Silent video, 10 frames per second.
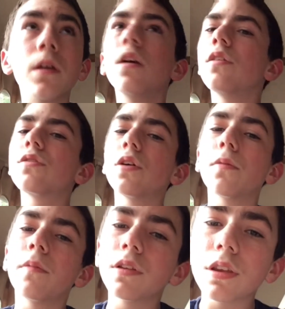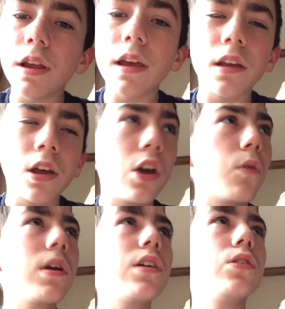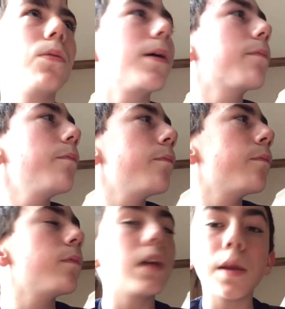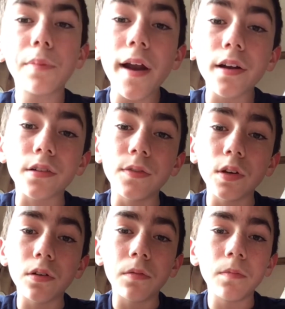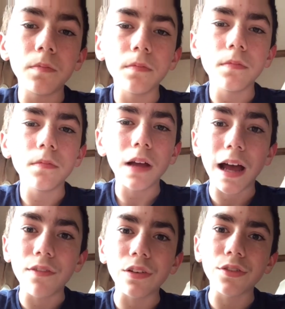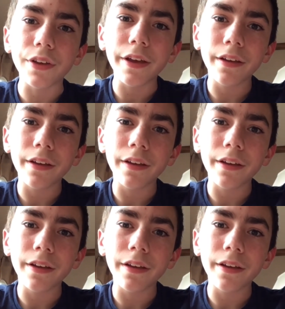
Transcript: So, today, we are doing a product review, obviously.